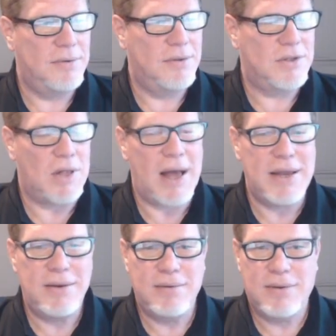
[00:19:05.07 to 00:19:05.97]

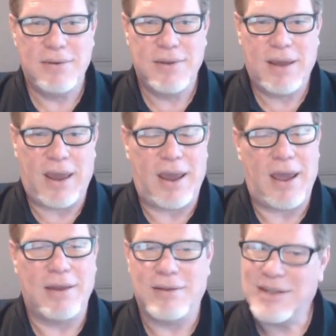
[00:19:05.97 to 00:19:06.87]
slide,
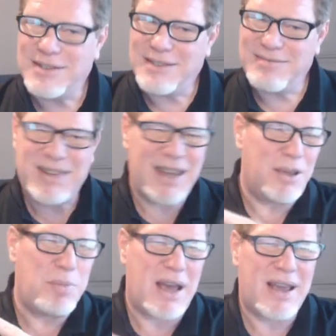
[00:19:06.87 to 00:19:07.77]
and let's take
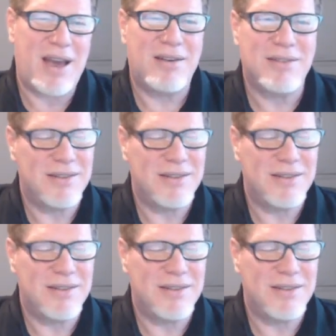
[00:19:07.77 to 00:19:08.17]
it back out.